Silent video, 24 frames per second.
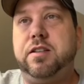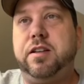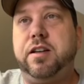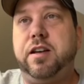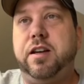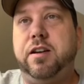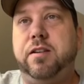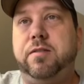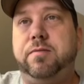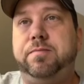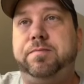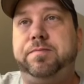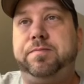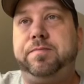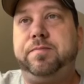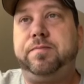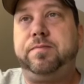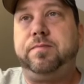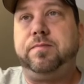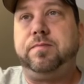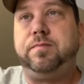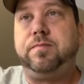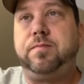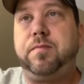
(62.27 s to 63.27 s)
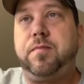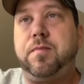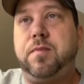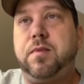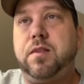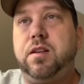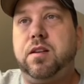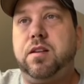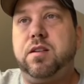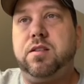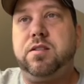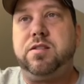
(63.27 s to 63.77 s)
Look at them.
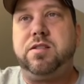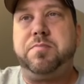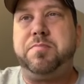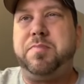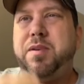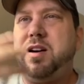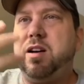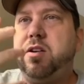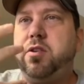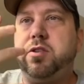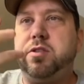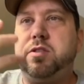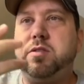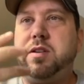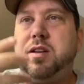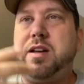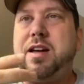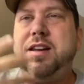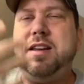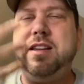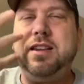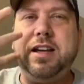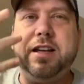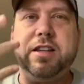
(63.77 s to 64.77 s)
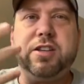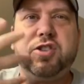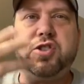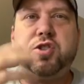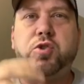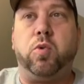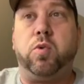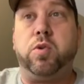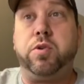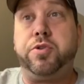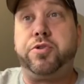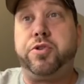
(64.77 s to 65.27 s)
Chewbacca. I didn't like the
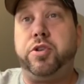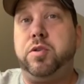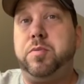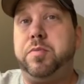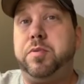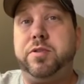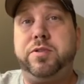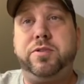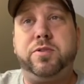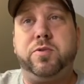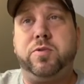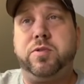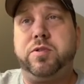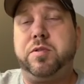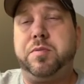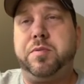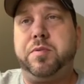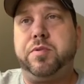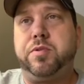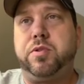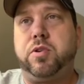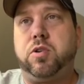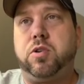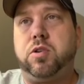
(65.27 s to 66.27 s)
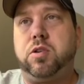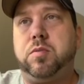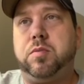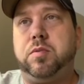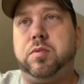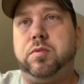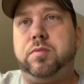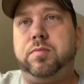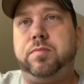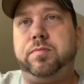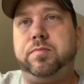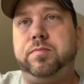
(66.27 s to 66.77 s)
Stormtroopers. Stormtroopers was
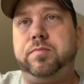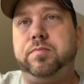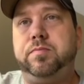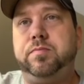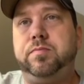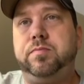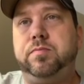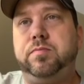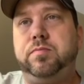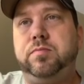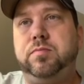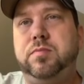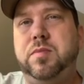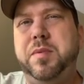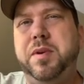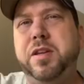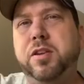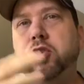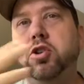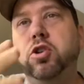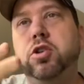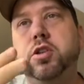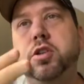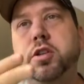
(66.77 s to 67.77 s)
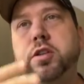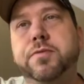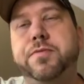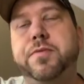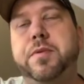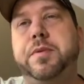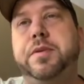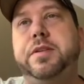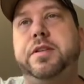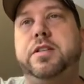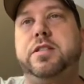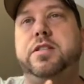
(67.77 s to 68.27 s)
horrible. I mean, it looked good
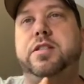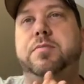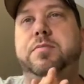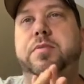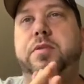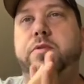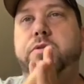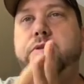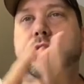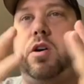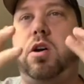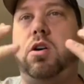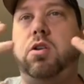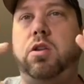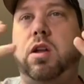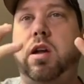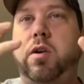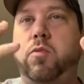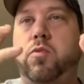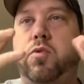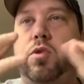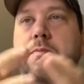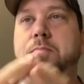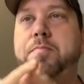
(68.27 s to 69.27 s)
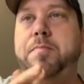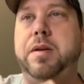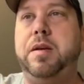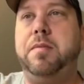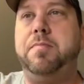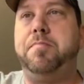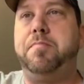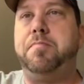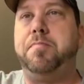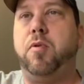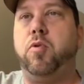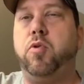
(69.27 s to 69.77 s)
from a distance, but it was all like one
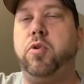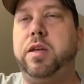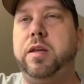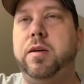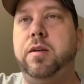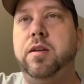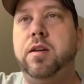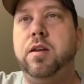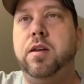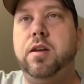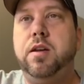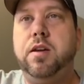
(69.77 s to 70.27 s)
big bulky.